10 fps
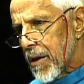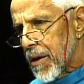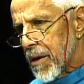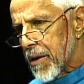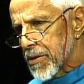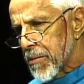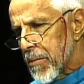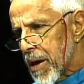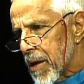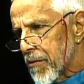uh, as a
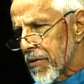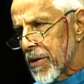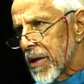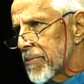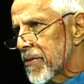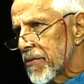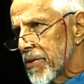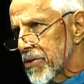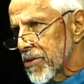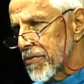model for a number of
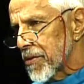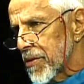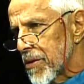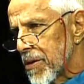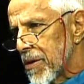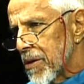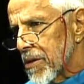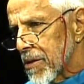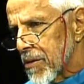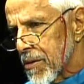reasons for
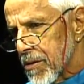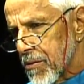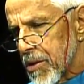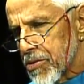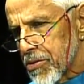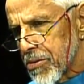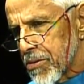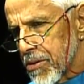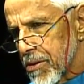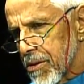the, the rest
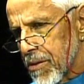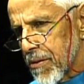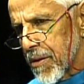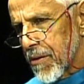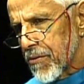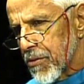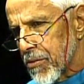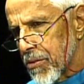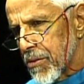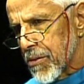uh, uh of the
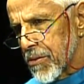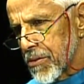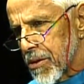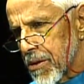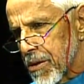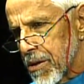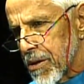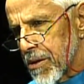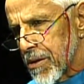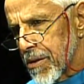world. Uh,
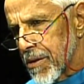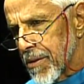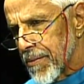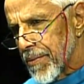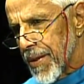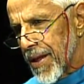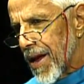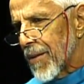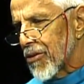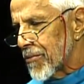and
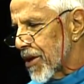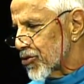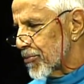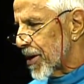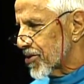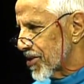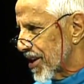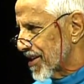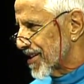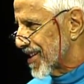I'm on my soapbox again.